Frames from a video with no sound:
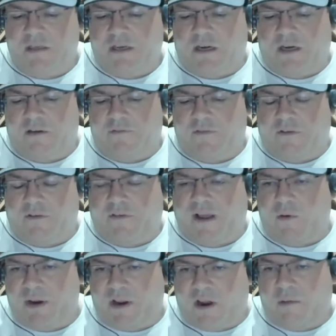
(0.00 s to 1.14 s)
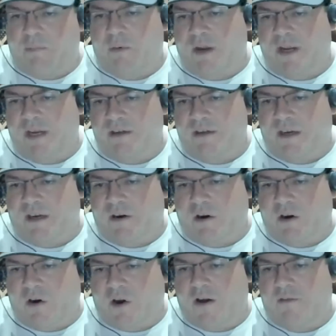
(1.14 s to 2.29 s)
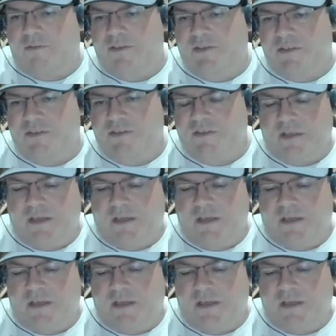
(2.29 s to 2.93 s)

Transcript: of, of, how we operate our, our offices.